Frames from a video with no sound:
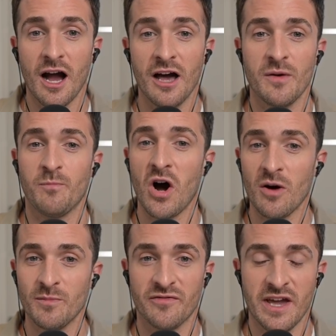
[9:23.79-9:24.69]
at the
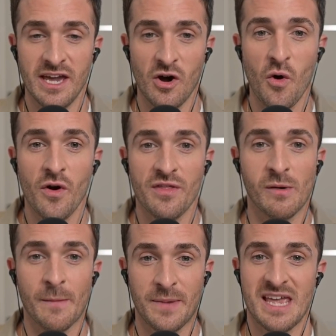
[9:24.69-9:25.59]
bottom of the hill,
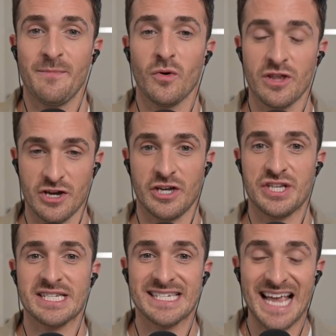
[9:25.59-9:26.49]
there were people that
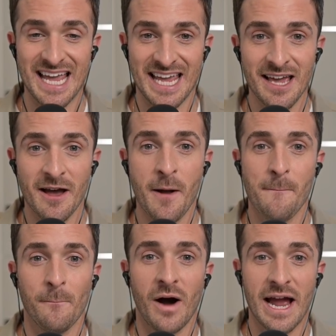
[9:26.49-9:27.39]
could see
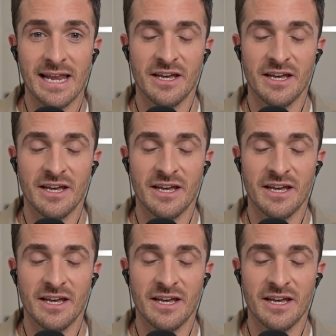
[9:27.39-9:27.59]
my,